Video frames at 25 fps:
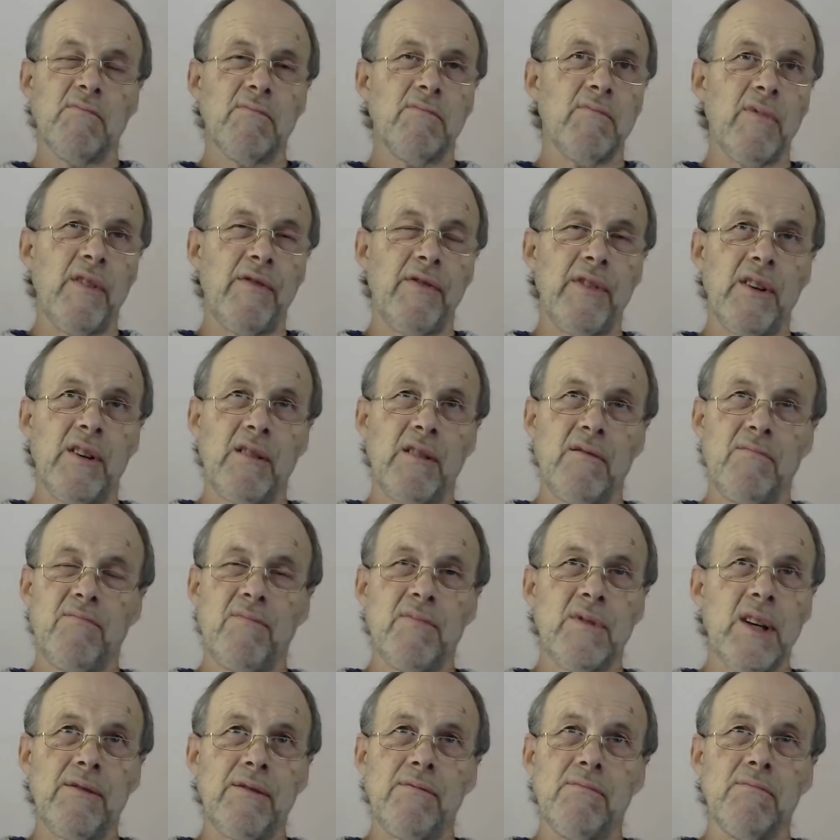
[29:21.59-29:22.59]
If you
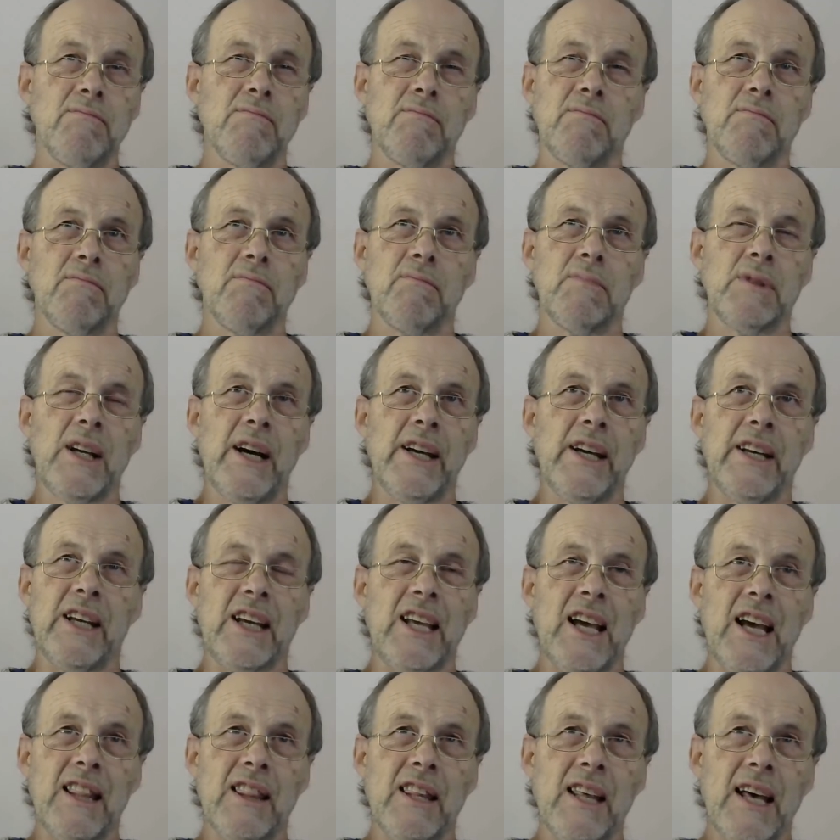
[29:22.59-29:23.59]
don't kind of
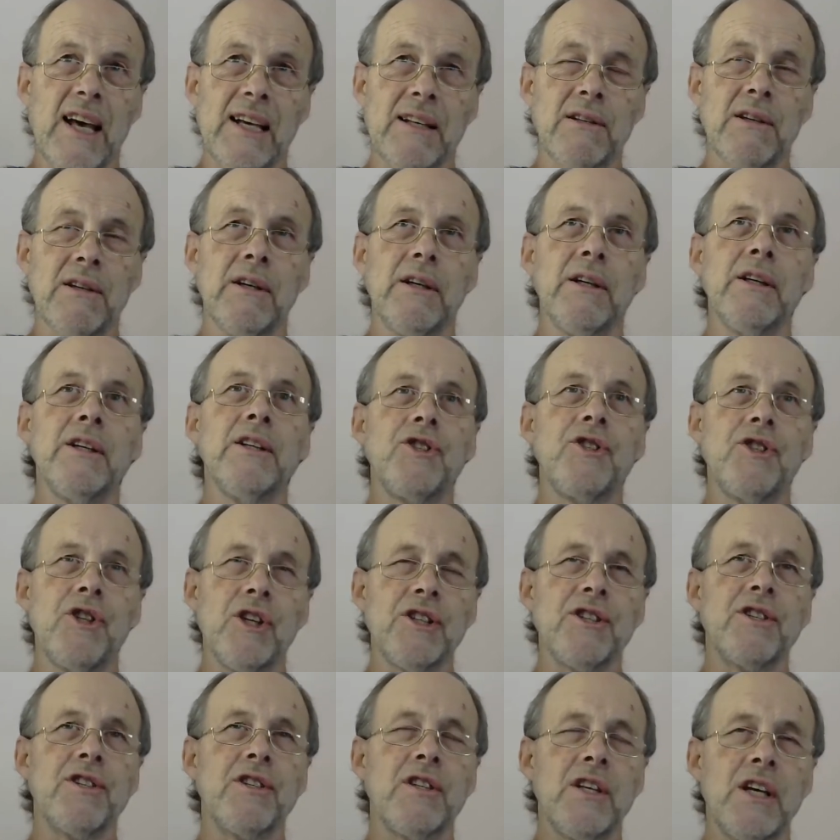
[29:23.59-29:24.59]
get that,
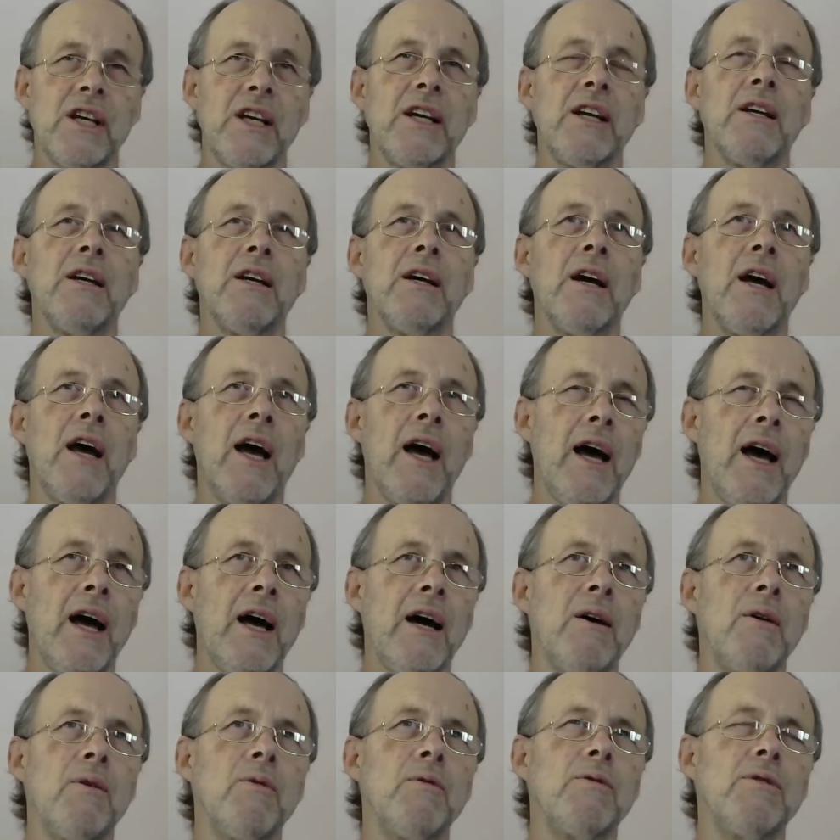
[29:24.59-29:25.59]
just think
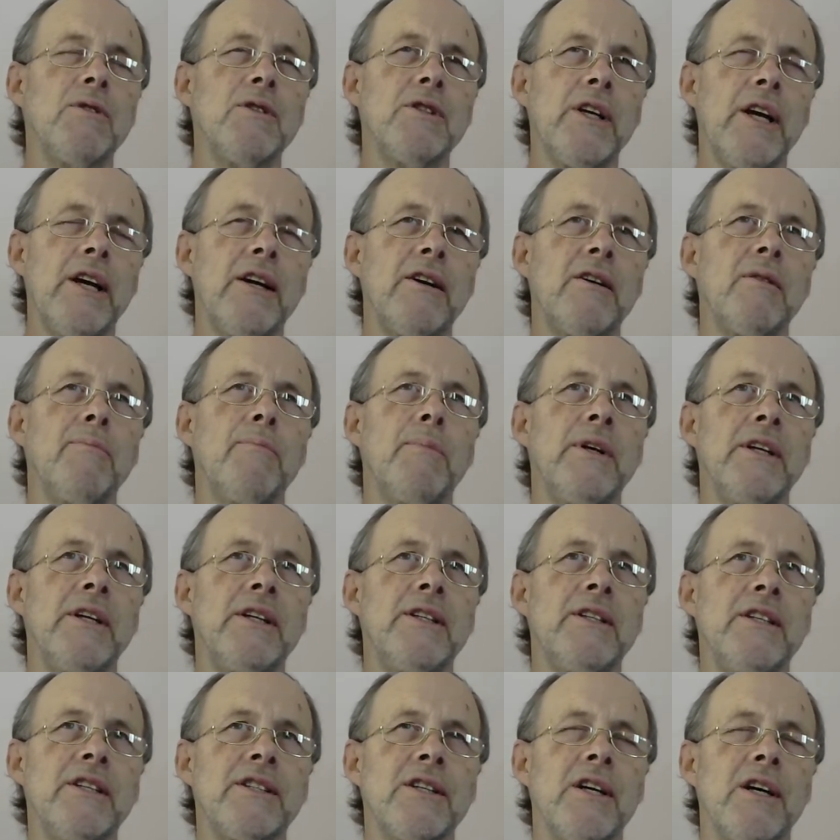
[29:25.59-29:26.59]
how terribly
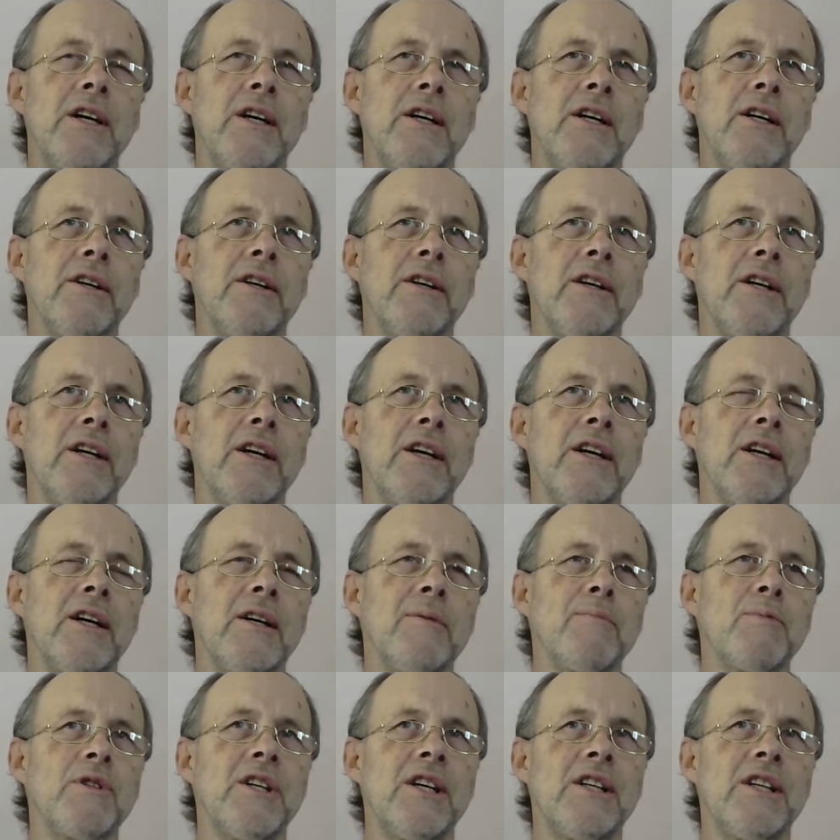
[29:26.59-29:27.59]
disheartening and
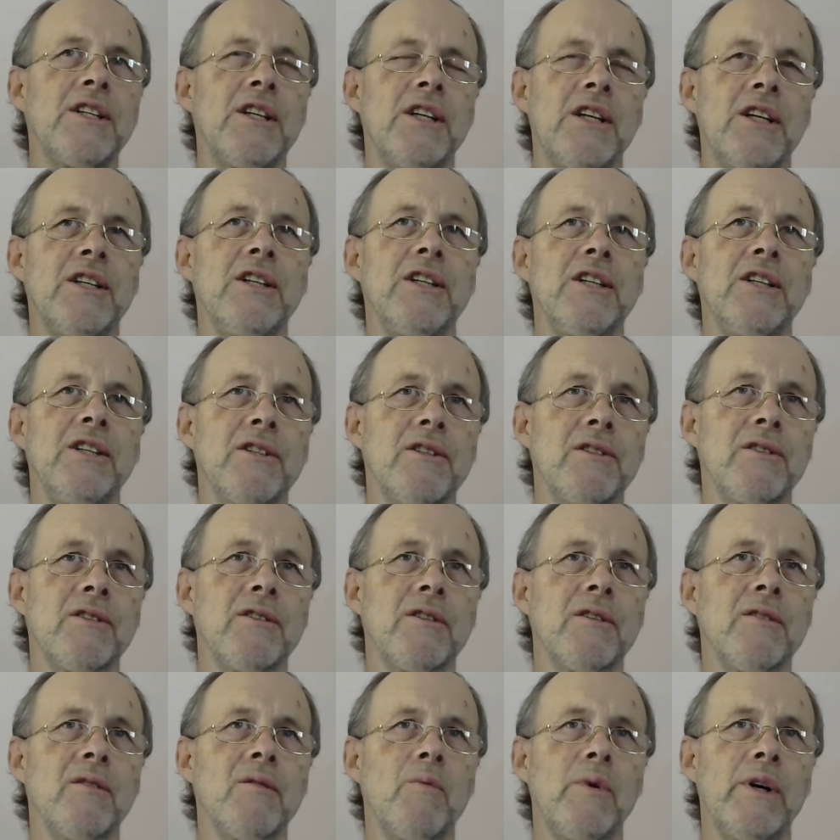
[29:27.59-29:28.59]
upsetting it
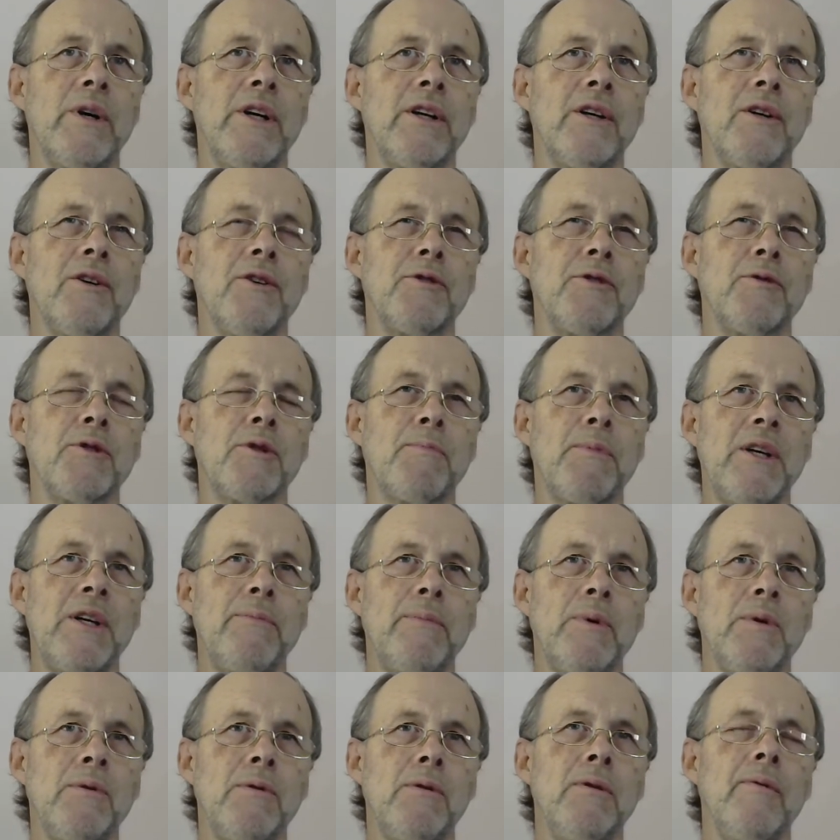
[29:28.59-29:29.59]
is when God's
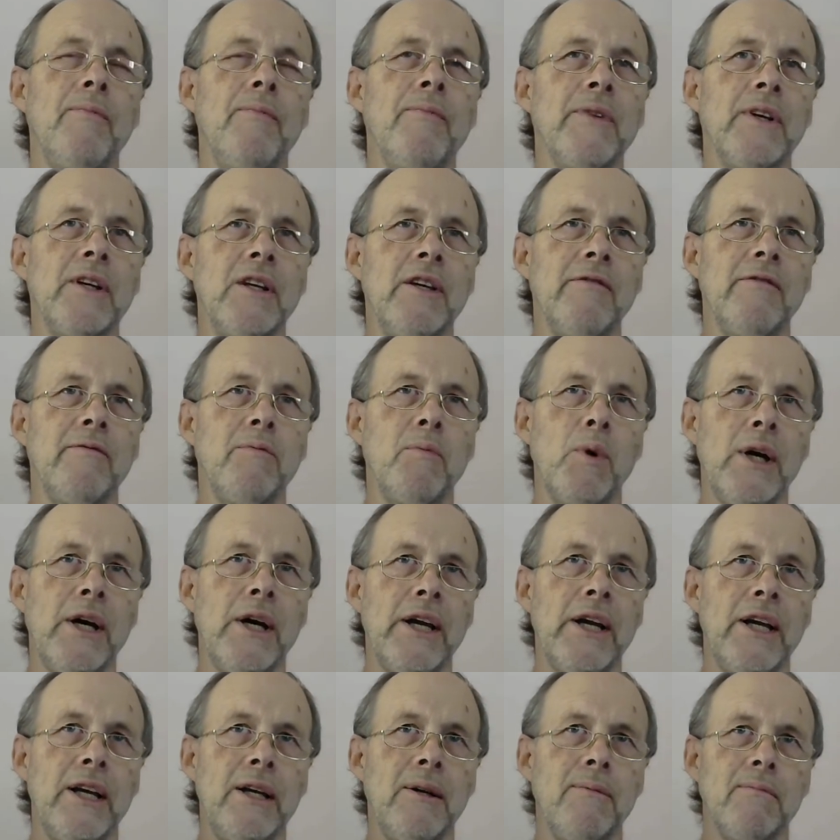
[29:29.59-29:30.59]
people give
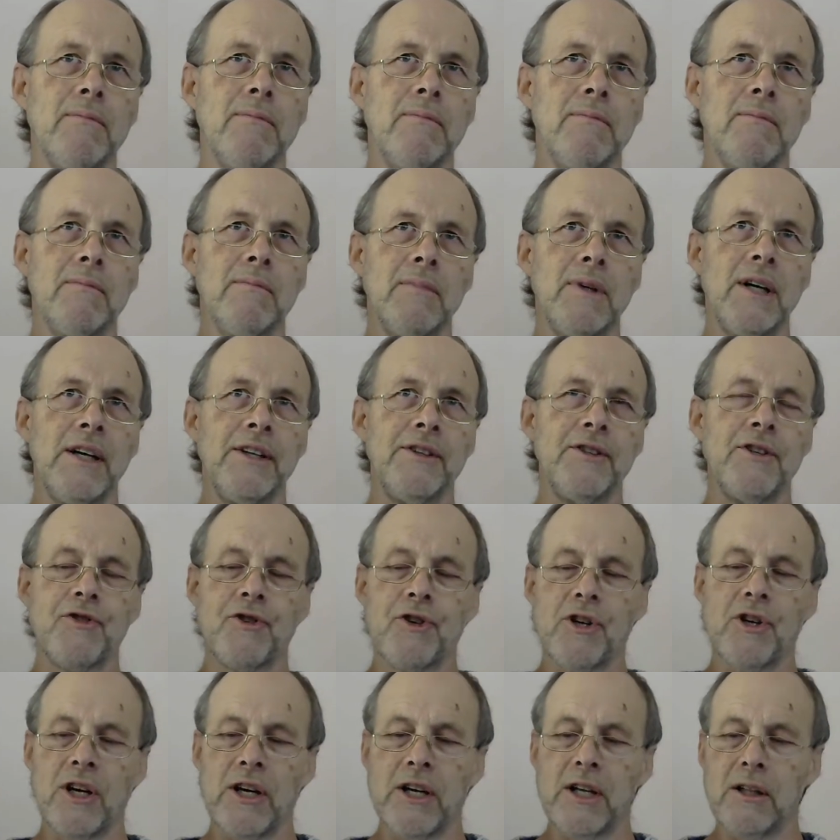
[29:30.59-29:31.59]
way under trial.